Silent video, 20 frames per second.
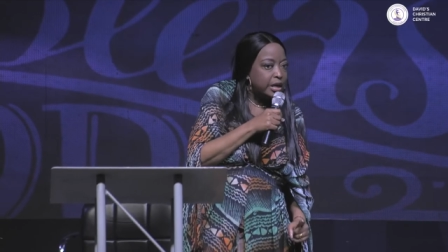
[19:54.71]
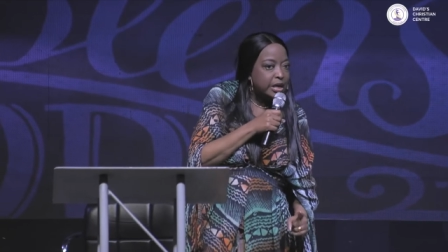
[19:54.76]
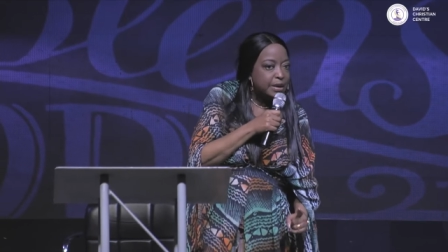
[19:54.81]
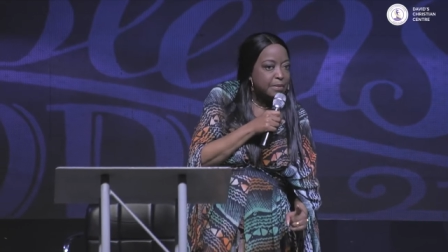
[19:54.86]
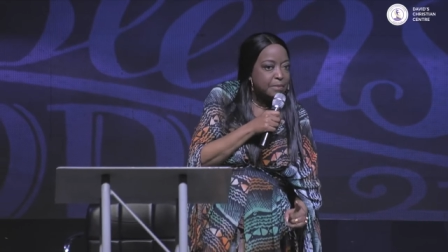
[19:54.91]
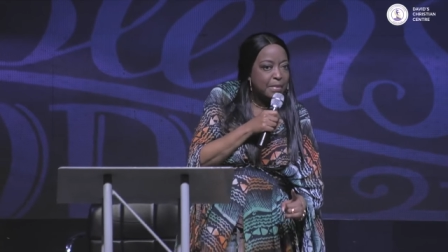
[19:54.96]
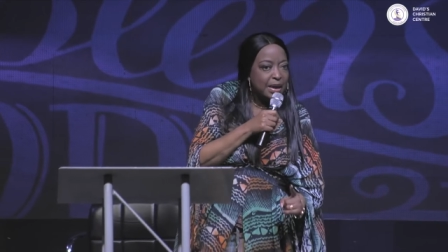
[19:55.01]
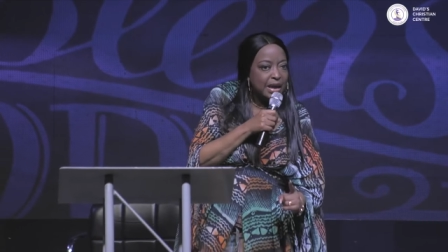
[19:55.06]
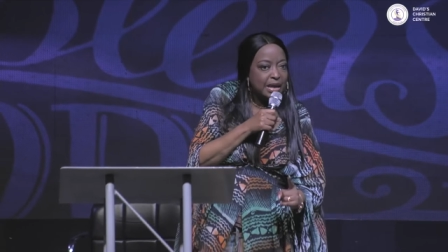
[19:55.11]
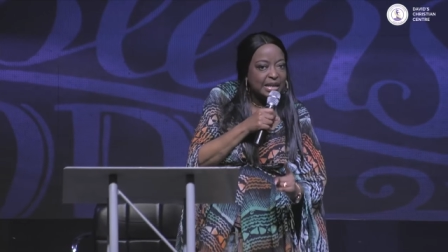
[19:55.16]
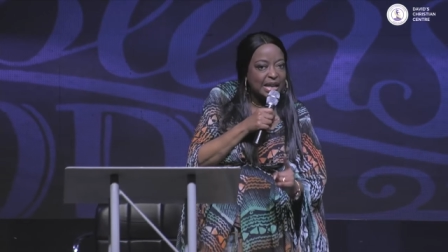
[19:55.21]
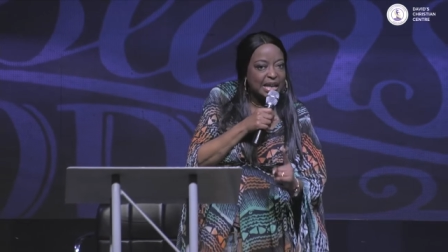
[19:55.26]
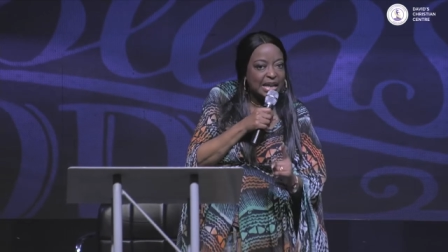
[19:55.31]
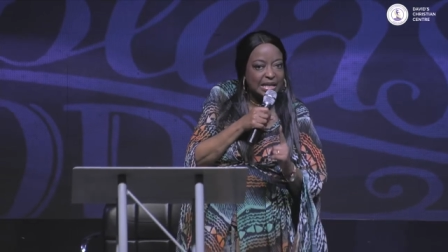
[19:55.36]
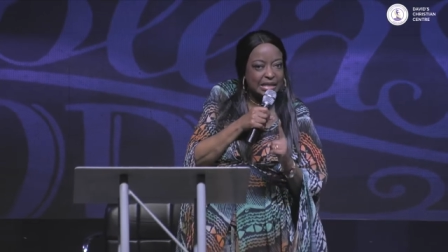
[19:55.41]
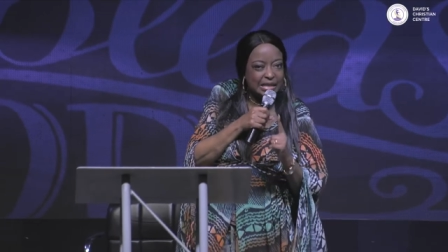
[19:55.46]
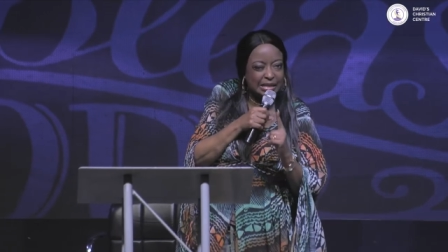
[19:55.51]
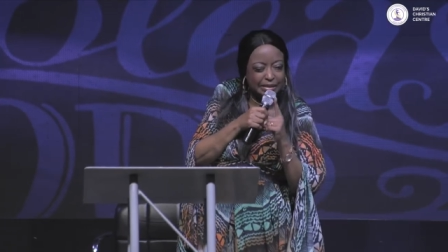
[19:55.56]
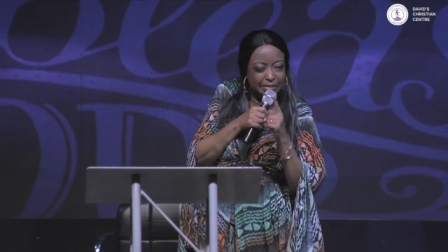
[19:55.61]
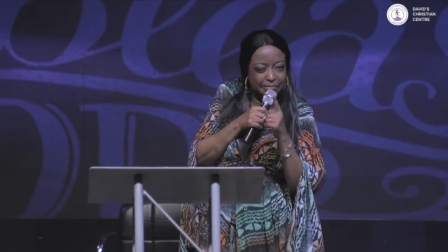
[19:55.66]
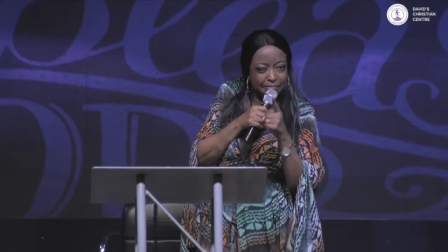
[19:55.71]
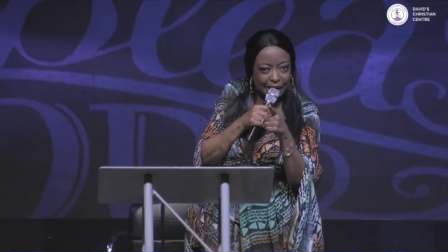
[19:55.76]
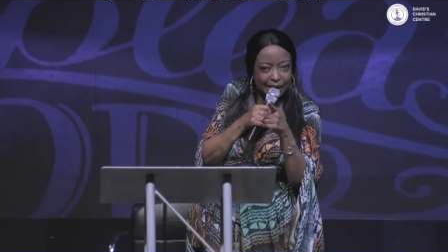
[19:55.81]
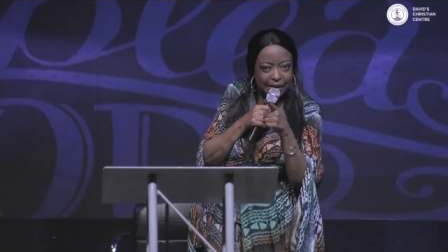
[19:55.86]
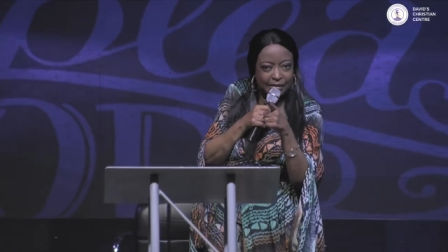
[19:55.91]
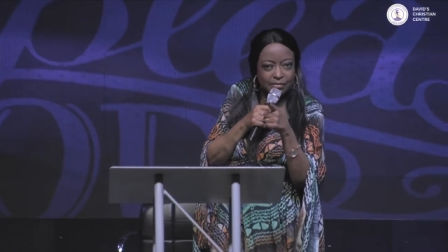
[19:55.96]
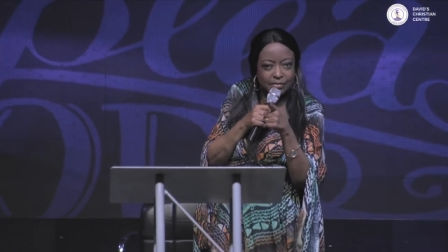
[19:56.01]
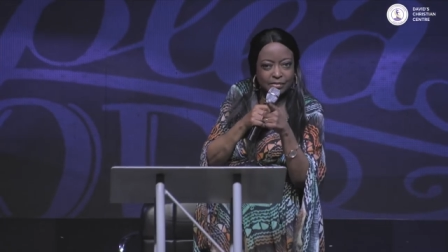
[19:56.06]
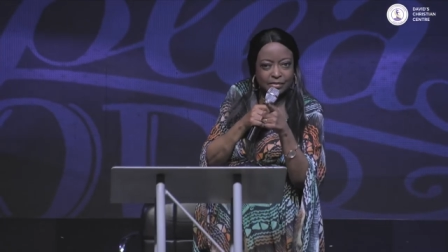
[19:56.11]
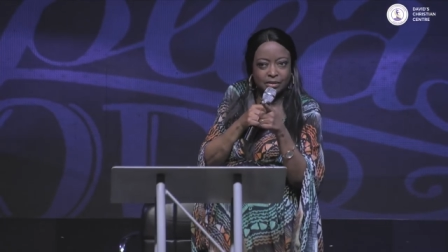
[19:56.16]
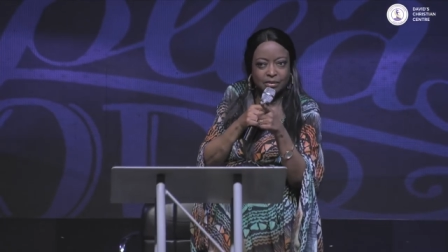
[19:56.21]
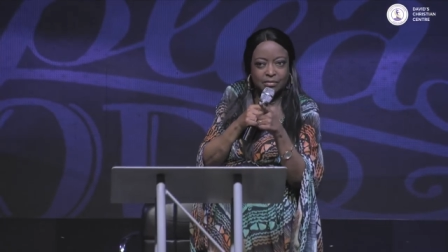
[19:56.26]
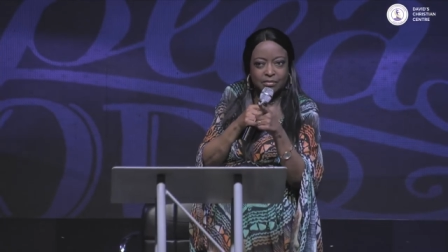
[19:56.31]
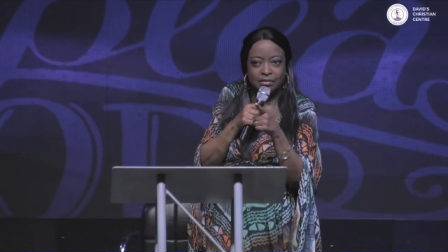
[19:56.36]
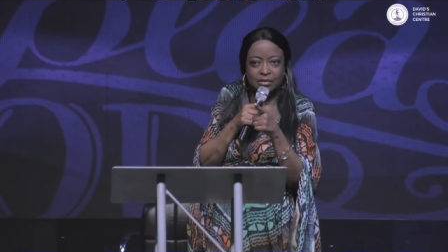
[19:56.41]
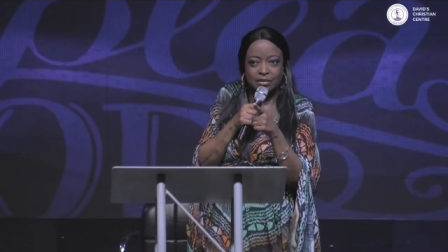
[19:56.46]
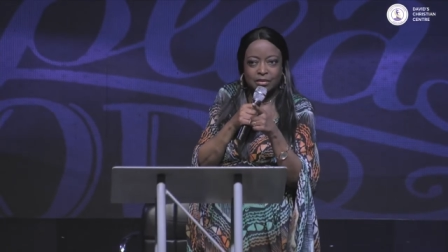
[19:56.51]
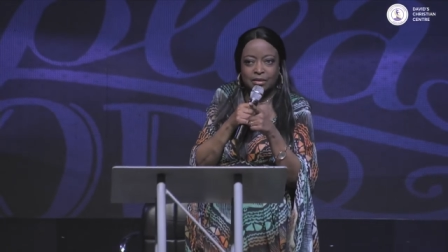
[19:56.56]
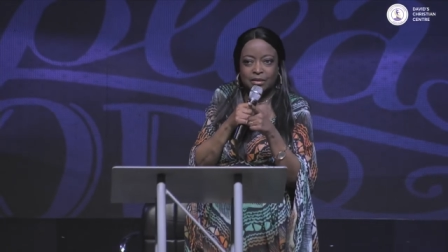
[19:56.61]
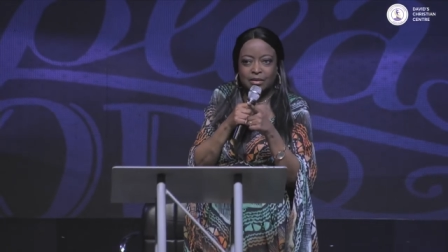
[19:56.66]
He made a demand
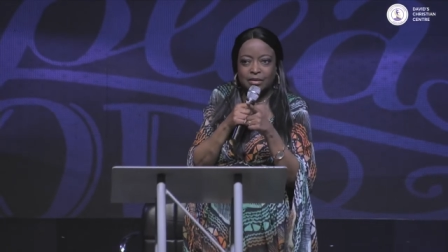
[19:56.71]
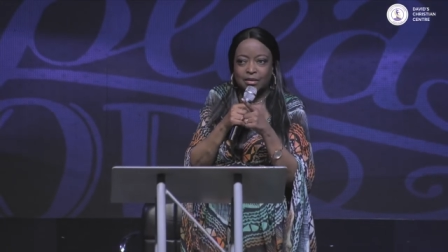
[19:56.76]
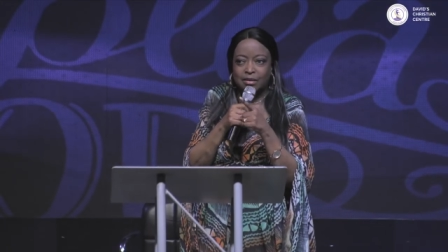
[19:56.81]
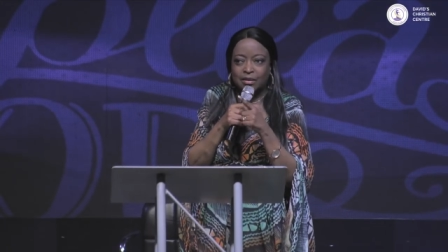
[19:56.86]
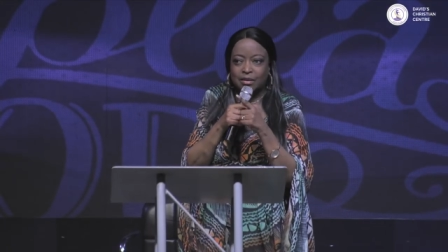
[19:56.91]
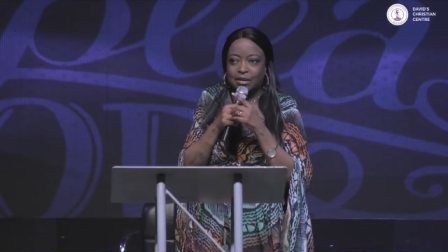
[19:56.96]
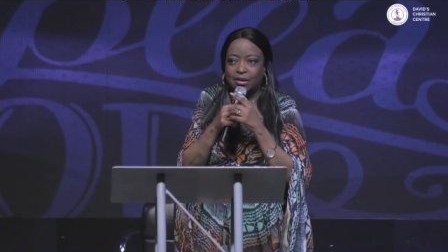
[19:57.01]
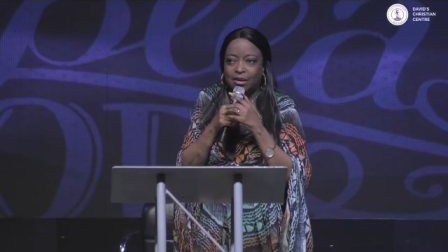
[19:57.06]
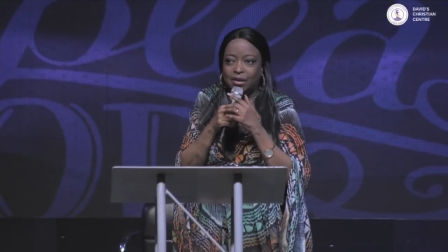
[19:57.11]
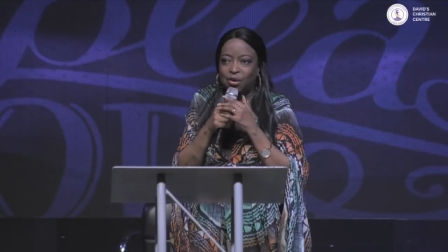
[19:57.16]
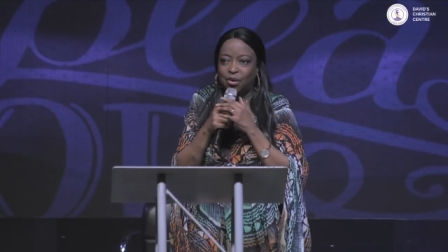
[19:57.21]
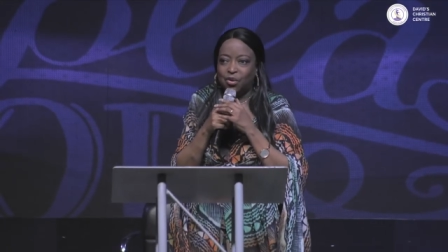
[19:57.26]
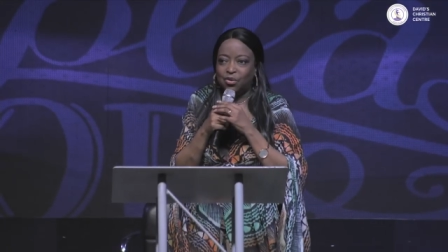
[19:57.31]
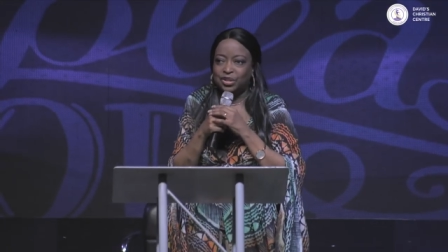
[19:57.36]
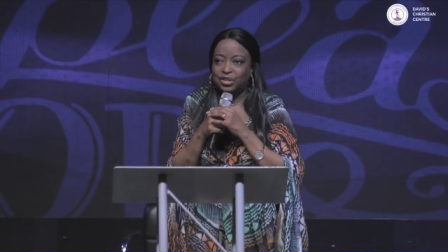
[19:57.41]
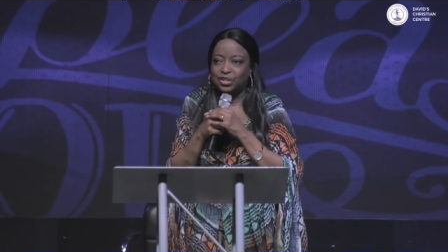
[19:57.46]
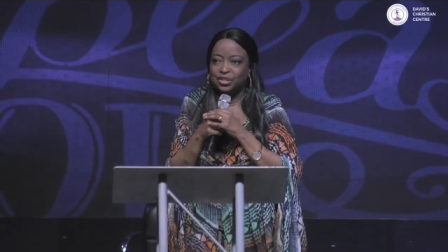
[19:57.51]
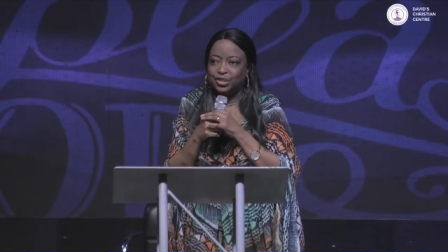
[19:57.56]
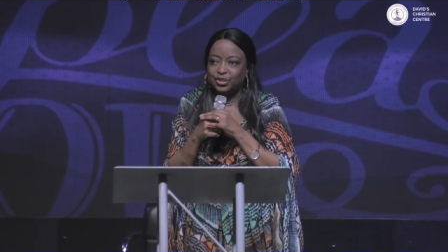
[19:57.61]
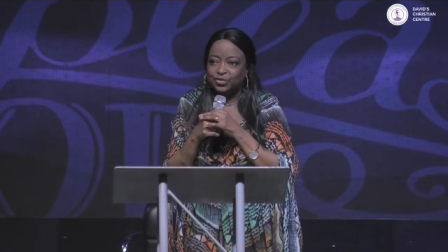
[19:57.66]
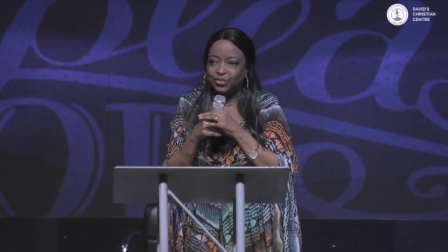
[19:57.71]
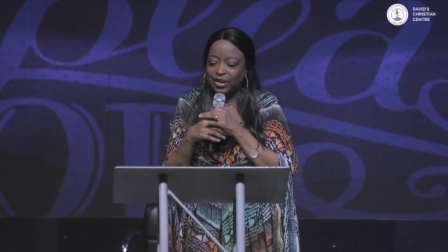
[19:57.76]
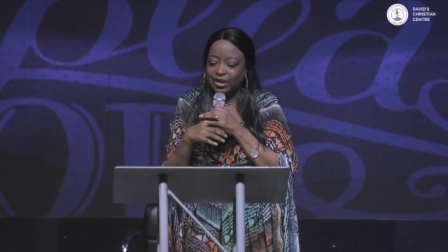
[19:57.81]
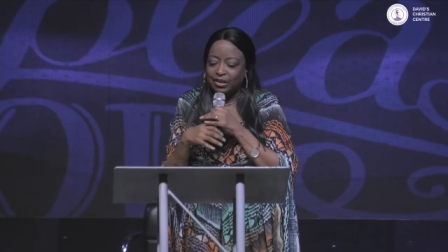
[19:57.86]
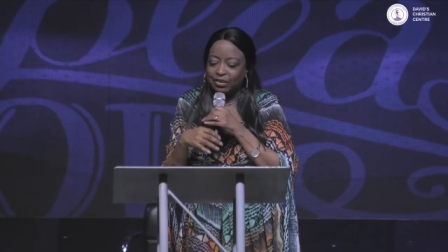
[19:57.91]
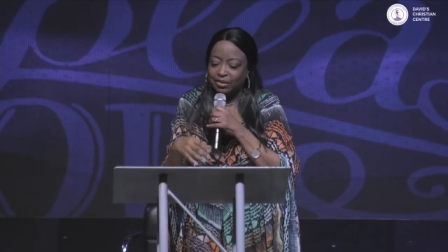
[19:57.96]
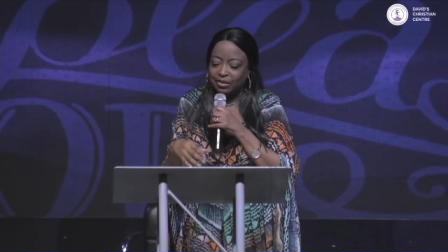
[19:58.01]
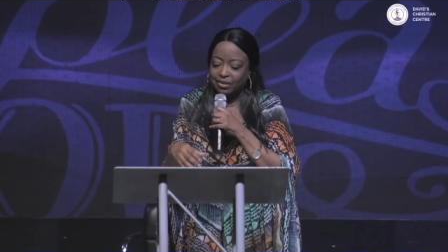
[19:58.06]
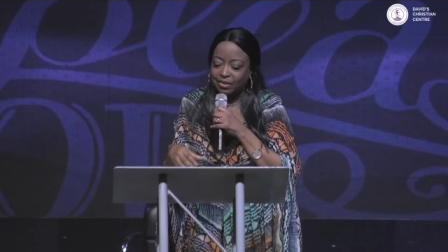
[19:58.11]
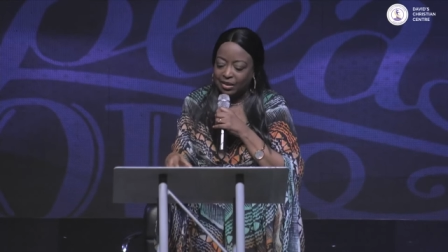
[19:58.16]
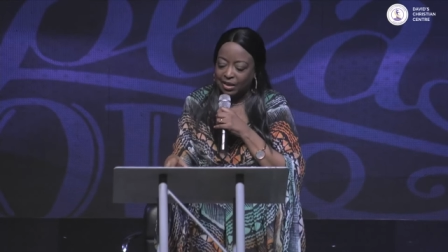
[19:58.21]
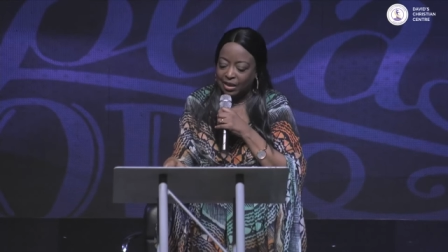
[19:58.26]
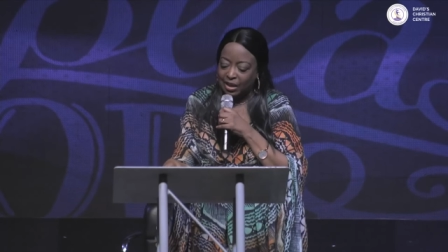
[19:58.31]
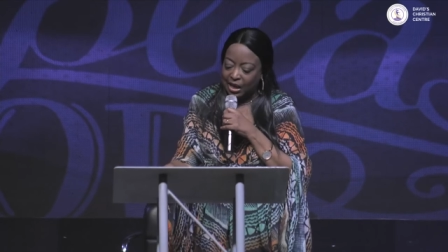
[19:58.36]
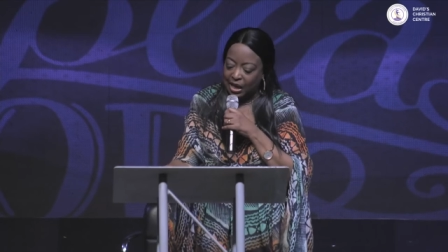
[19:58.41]
on his faith.